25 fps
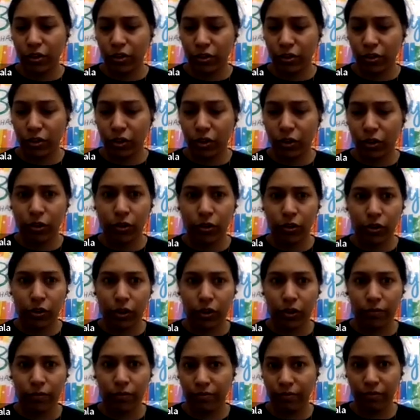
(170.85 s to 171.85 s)

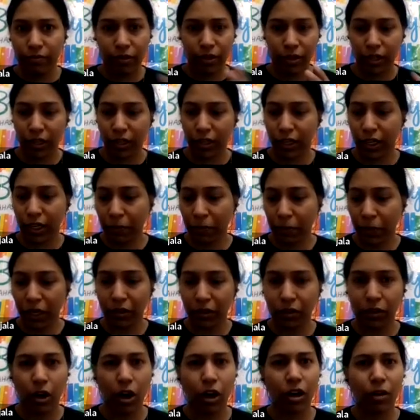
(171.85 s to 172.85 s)
So let
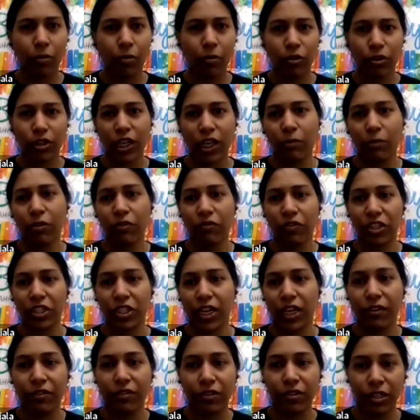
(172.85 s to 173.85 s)
me talk about some of the
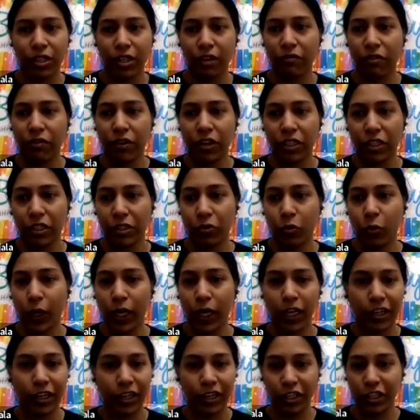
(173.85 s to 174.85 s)
challenges I faced
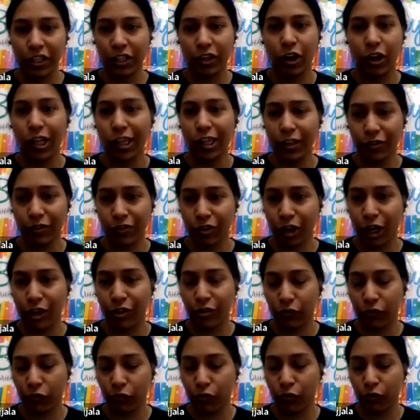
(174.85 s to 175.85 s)
while teaching all these
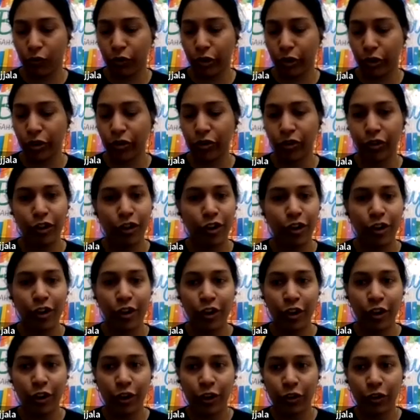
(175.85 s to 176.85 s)
kinds of courses.
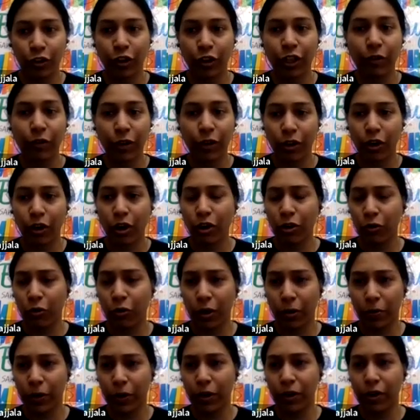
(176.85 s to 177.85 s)
So they were taught
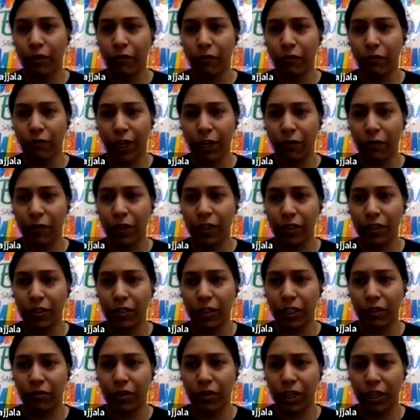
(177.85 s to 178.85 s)
over a period of 5
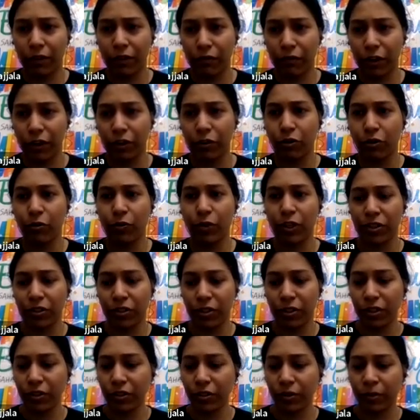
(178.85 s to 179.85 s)
years in 3 different
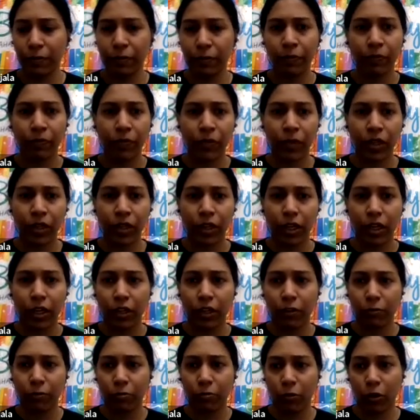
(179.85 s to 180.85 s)
universities,
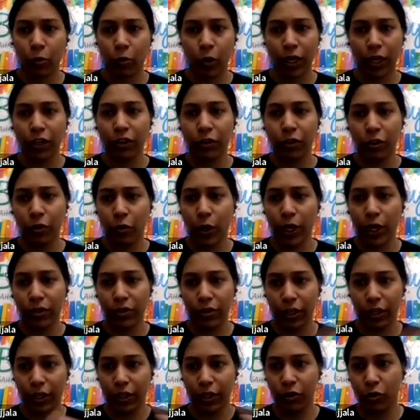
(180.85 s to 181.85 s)
one in
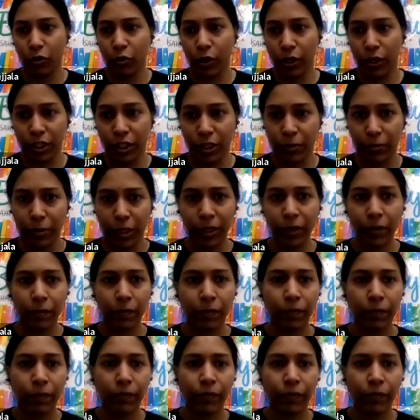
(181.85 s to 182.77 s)
US and 2 in Germany.